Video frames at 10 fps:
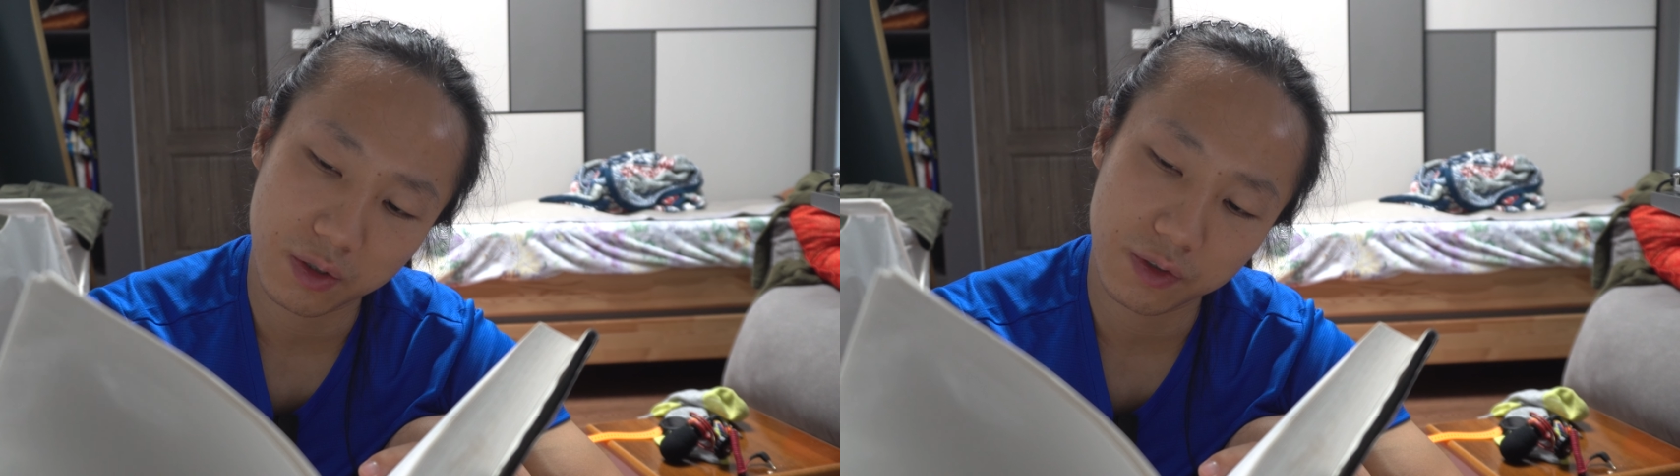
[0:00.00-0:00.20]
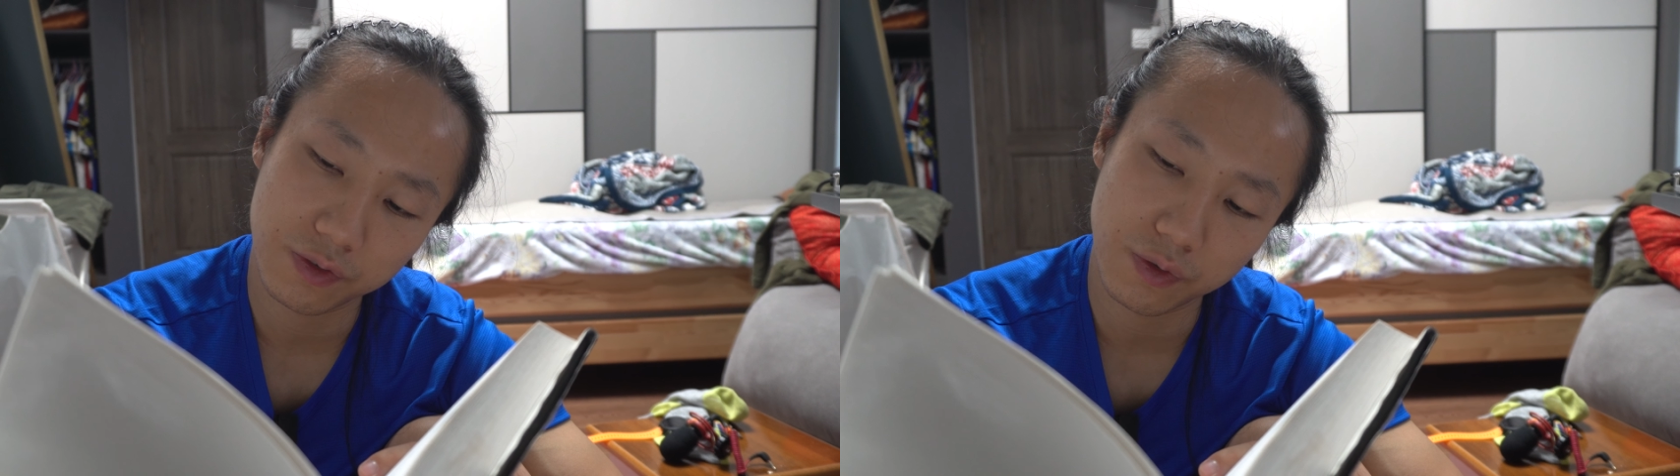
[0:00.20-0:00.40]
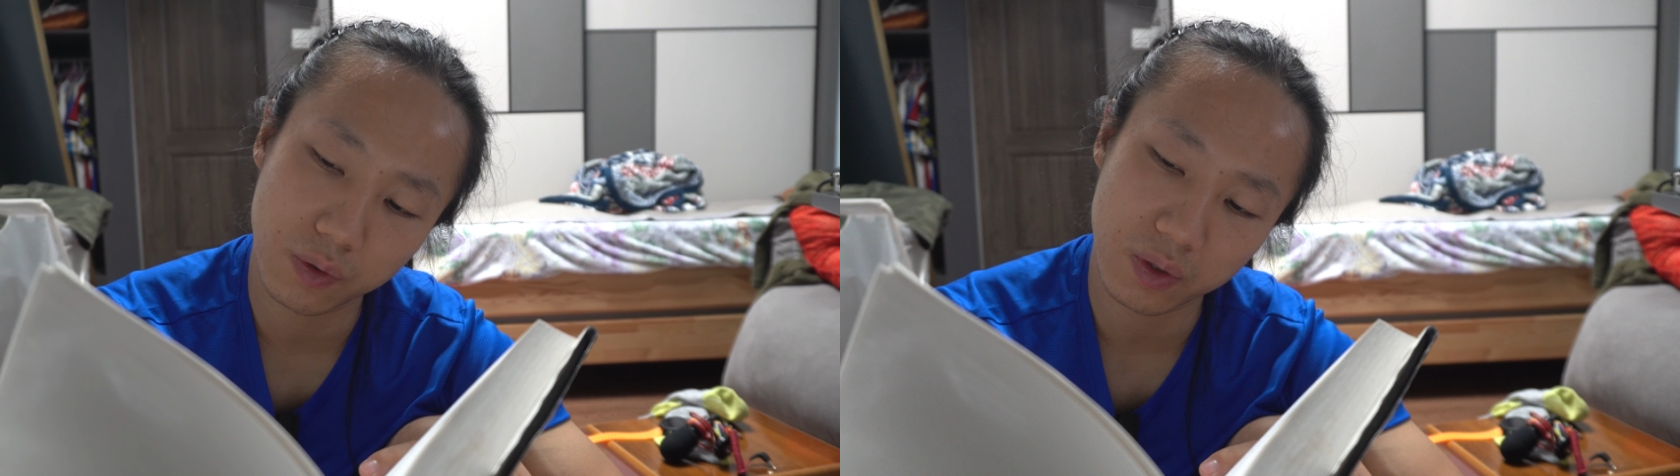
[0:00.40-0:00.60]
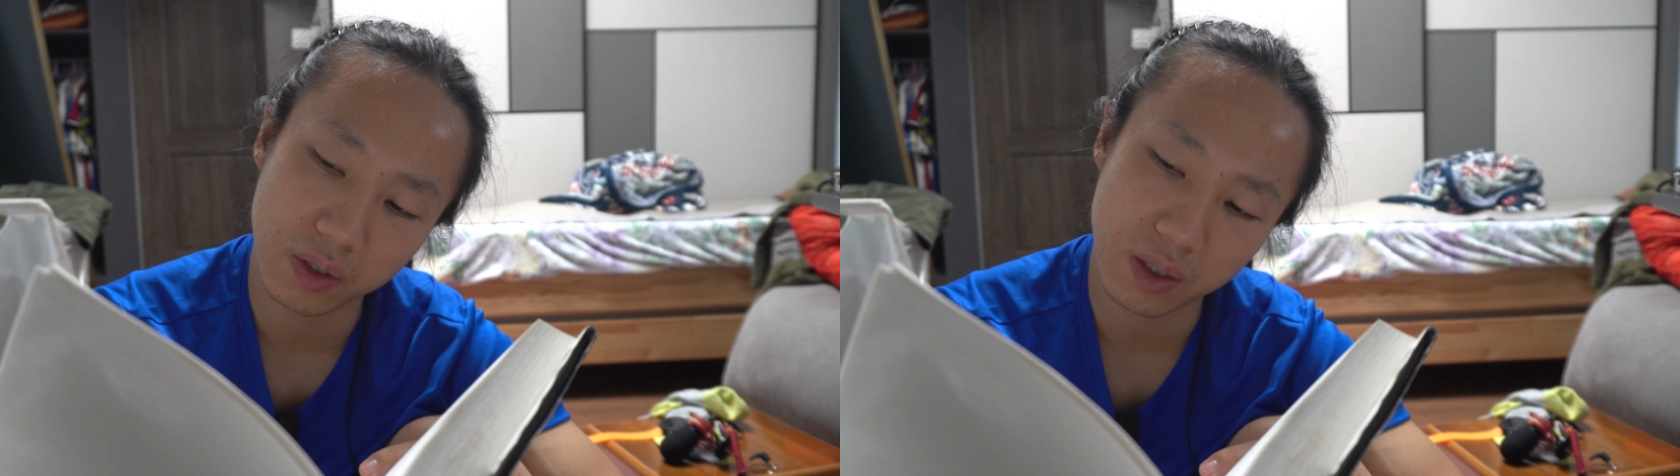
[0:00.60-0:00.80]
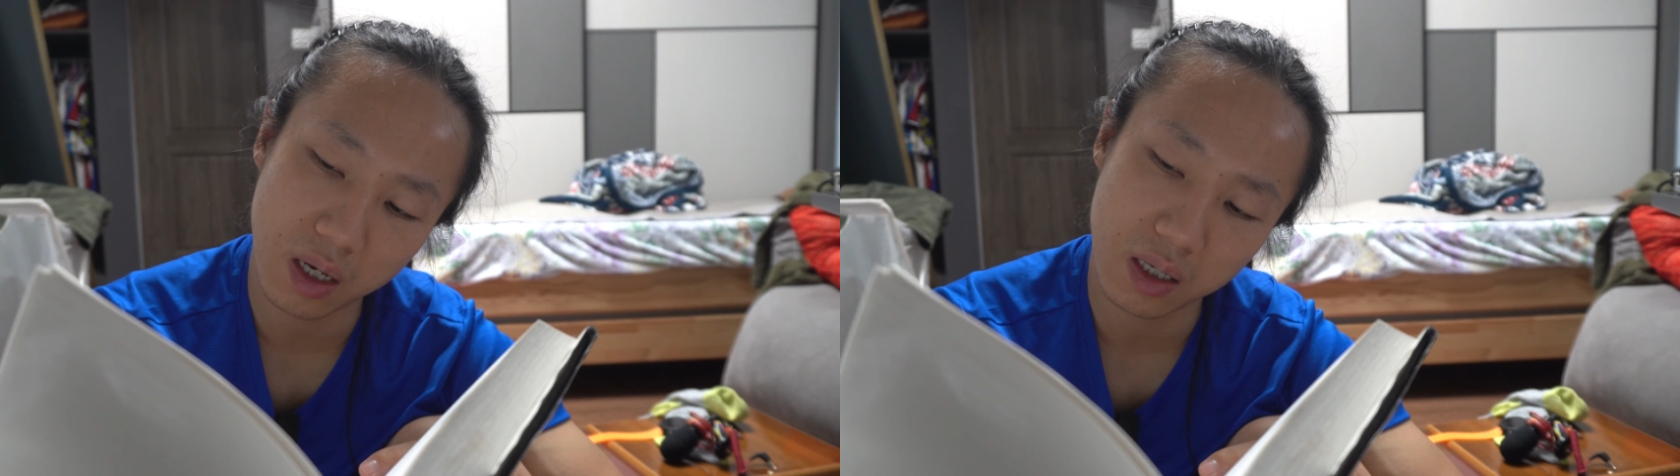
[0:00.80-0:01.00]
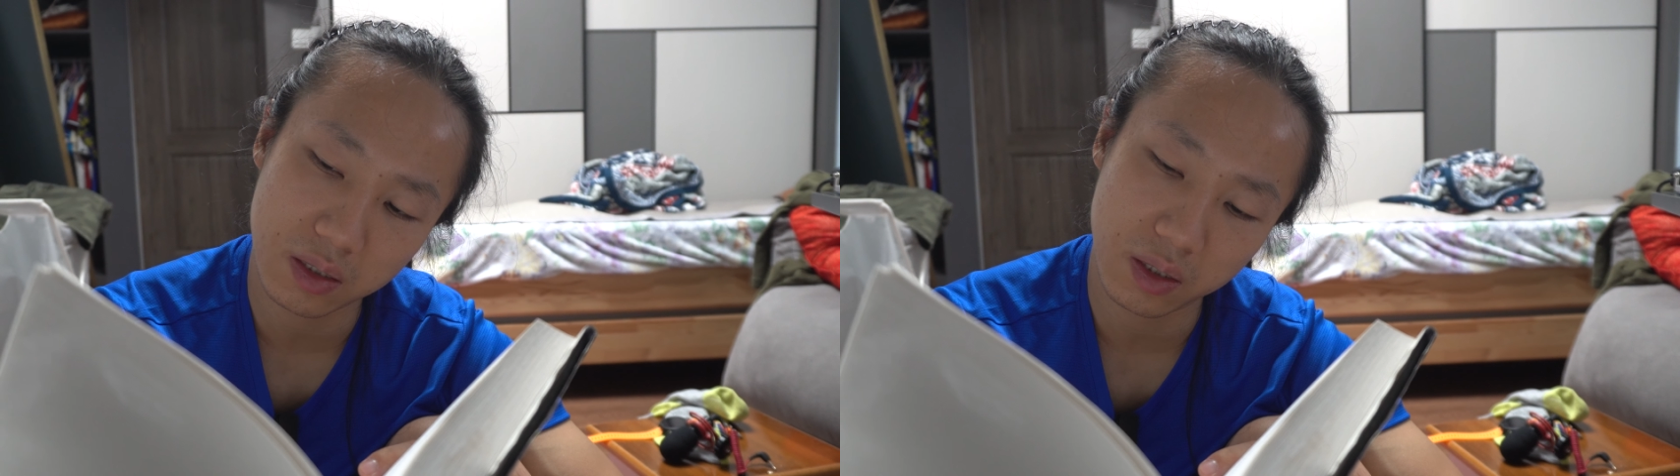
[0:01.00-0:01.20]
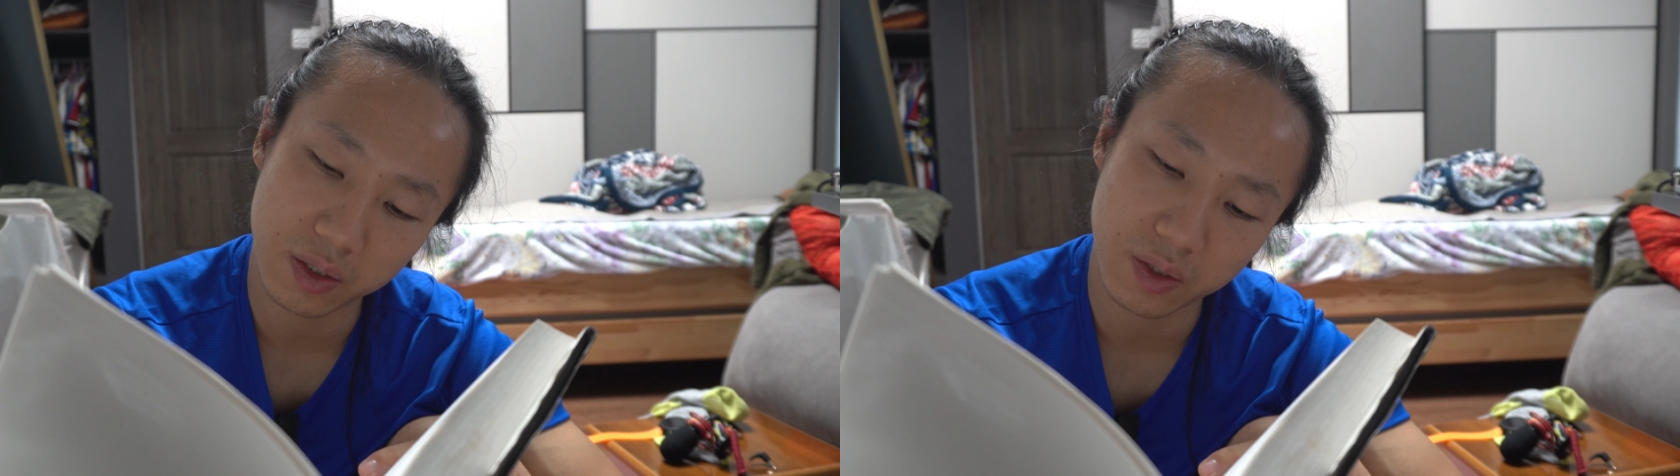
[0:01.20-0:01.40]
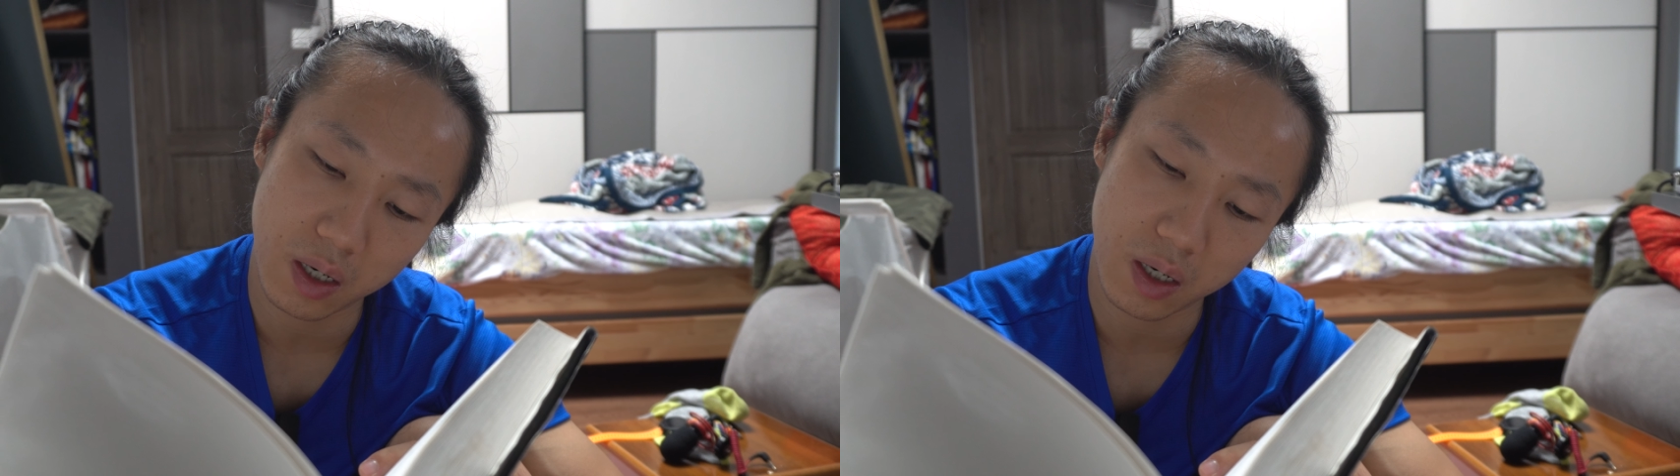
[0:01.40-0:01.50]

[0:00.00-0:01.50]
for the countless